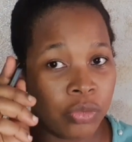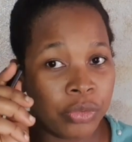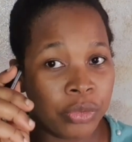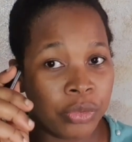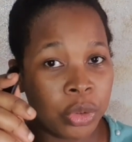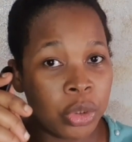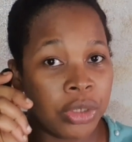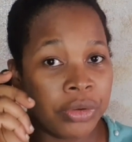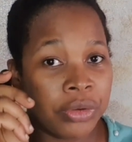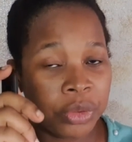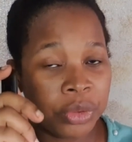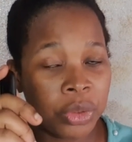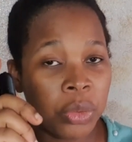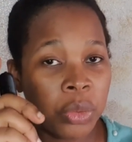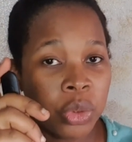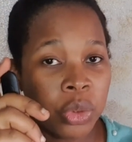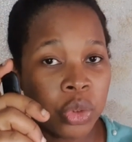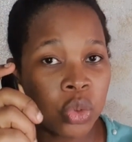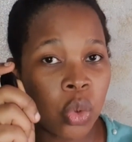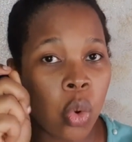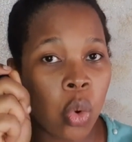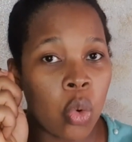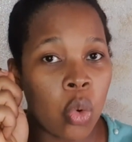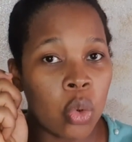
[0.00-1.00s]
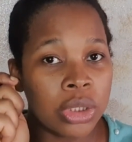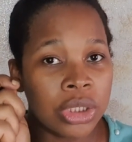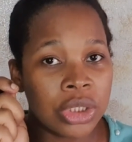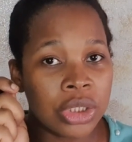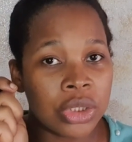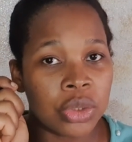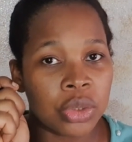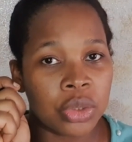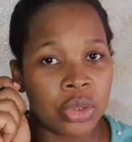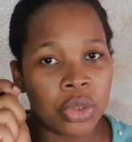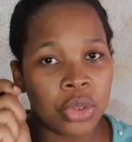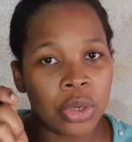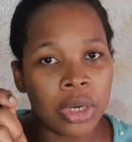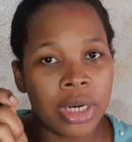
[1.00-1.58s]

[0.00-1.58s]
If you don't want to hold it on your